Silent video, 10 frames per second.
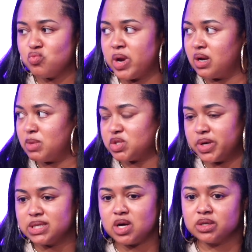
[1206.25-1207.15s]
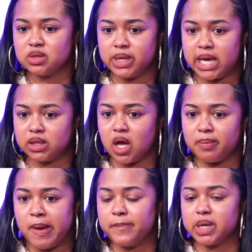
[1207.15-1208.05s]
Reina Montoya is also an
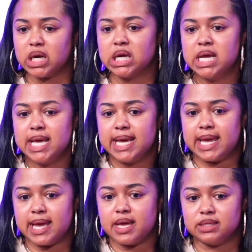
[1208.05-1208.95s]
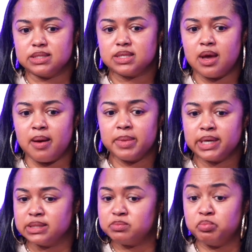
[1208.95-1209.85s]
EdLoC member and
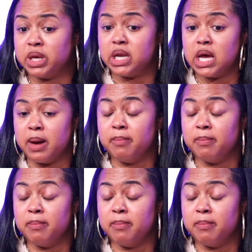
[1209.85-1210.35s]
has been